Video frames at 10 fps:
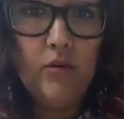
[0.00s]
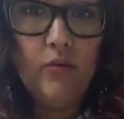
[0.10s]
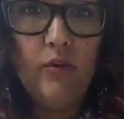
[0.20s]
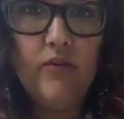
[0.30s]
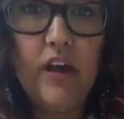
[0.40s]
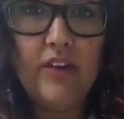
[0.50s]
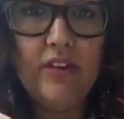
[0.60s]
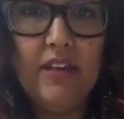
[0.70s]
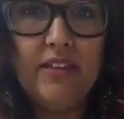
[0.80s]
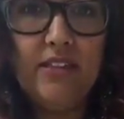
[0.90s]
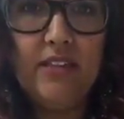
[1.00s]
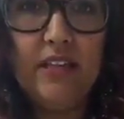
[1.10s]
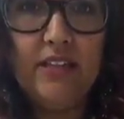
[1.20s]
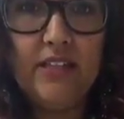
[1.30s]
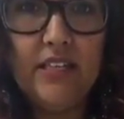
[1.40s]
We've got this,
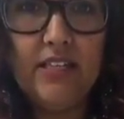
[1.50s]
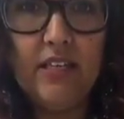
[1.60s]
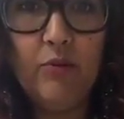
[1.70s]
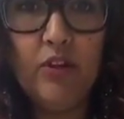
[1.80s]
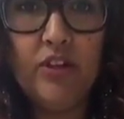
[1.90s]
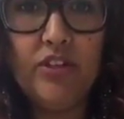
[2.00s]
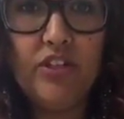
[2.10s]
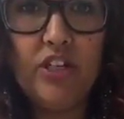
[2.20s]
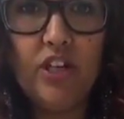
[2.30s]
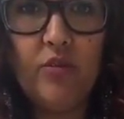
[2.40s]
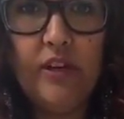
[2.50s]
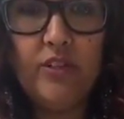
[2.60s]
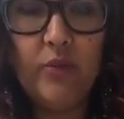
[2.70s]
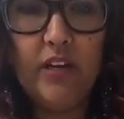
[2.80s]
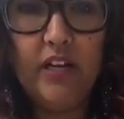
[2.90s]
it's a similar
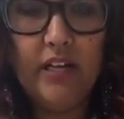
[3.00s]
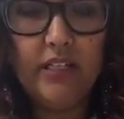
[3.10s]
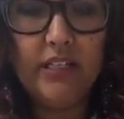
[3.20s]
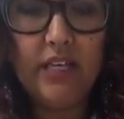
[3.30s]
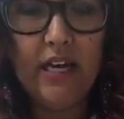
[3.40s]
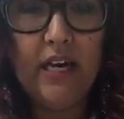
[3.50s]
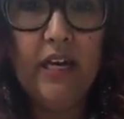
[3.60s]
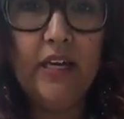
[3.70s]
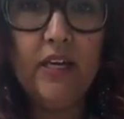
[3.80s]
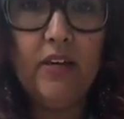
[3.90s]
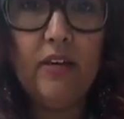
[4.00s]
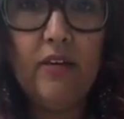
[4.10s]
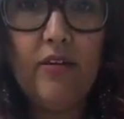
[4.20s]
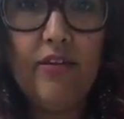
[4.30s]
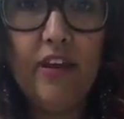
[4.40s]
turquoise one and it's
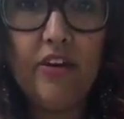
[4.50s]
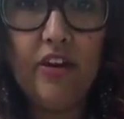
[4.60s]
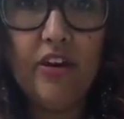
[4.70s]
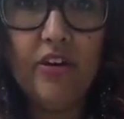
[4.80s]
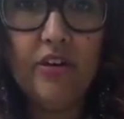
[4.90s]
thinner.